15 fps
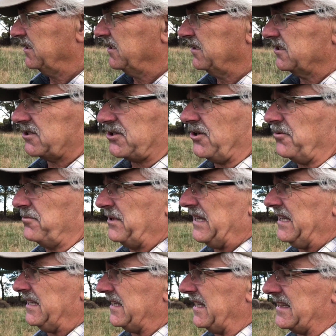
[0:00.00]
So
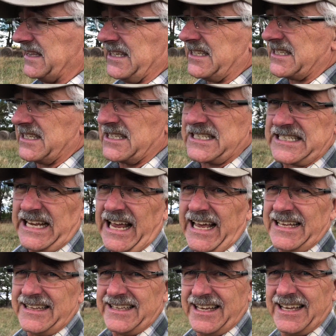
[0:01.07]
being that this is
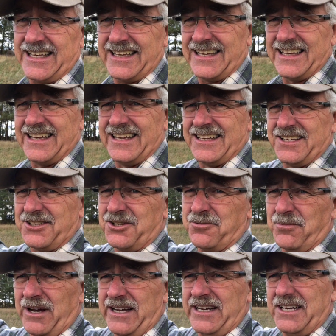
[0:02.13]
sand, you
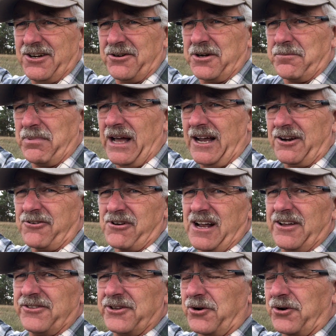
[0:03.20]
might hear in the background they're